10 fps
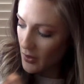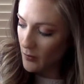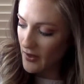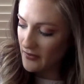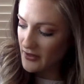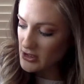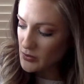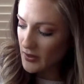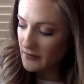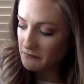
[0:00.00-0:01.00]
Well, this
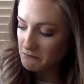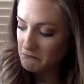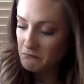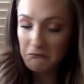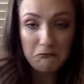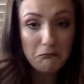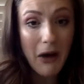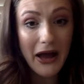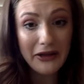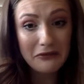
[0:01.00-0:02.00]
one
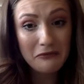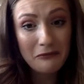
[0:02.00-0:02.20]
might.